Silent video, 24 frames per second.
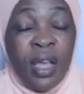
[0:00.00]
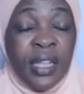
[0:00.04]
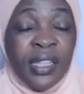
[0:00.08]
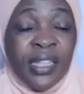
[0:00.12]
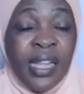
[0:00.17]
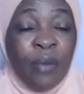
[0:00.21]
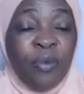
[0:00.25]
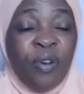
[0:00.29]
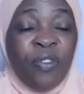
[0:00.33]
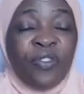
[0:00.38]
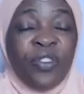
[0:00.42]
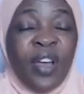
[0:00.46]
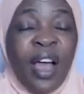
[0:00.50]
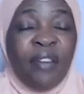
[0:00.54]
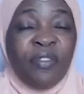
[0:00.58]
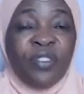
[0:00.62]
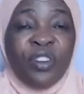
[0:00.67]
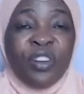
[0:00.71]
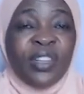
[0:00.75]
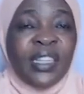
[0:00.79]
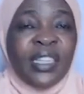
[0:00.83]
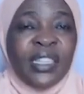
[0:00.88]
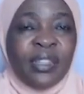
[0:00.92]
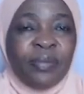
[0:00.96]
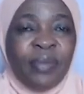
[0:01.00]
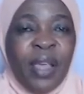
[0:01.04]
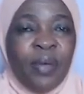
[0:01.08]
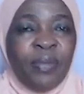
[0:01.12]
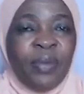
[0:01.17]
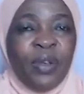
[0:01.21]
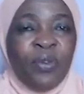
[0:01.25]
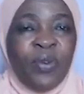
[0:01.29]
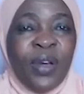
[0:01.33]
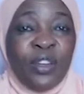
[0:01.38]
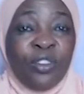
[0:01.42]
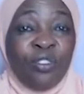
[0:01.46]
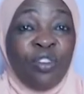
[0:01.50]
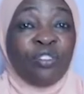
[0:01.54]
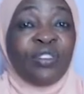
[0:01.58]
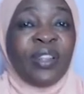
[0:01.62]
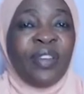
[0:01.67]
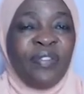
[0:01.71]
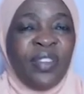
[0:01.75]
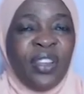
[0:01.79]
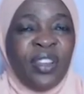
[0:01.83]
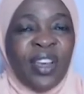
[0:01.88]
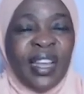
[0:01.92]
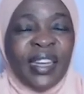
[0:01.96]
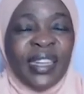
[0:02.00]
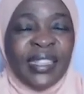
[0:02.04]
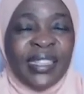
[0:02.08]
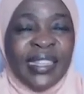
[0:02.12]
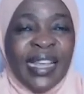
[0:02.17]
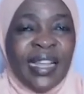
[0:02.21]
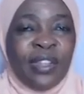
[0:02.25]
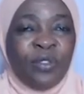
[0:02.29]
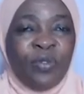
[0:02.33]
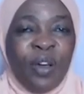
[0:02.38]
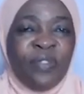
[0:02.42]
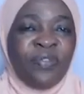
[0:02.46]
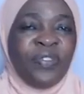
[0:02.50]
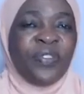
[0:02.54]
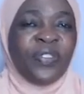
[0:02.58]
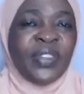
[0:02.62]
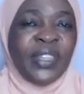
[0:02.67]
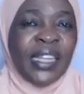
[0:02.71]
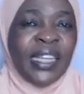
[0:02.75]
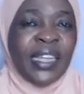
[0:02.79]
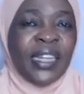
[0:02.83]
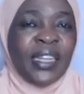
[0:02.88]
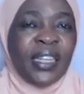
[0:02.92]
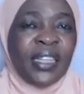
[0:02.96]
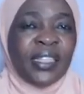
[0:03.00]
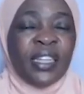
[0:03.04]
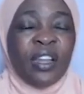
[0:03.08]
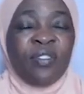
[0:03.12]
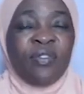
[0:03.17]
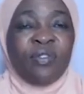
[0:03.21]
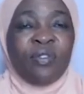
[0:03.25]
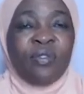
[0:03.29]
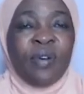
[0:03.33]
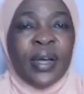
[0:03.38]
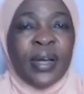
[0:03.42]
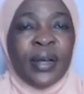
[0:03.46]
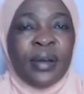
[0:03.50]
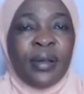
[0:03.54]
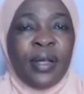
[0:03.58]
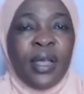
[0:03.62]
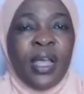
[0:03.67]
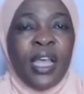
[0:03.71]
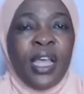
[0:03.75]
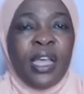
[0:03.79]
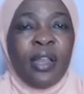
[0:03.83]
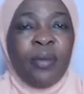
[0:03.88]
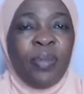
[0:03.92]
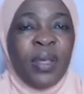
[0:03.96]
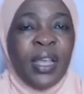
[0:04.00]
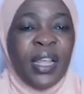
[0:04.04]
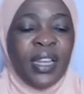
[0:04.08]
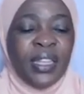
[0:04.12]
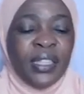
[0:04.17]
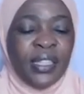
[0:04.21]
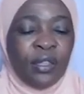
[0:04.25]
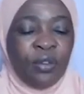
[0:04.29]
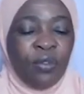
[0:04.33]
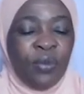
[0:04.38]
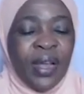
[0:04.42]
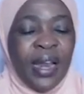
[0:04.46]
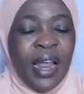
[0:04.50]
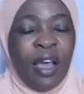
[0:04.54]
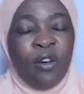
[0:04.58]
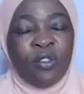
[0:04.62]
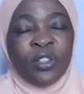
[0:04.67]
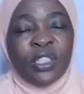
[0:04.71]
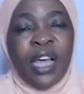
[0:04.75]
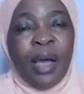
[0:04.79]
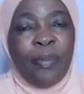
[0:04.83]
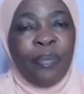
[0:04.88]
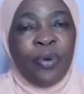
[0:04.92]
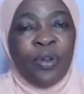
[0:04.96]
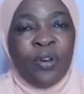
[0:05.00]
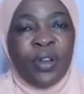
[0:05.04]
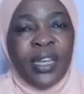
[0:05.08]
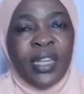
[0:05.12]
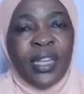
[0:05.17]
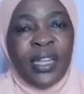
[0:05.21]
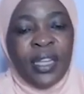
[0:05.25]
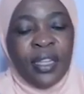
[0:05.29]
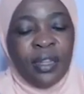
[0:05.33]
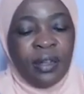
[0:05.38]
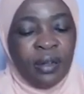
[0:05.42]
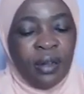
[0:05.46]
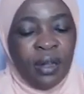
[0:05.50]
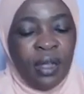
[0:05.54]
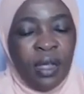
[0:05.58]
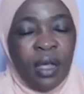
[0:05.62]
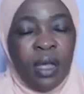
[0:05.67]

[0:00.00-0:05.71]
Some of you have noticed maybe when you go to the video and it says 1:15 instead of 1. Means when I was uploading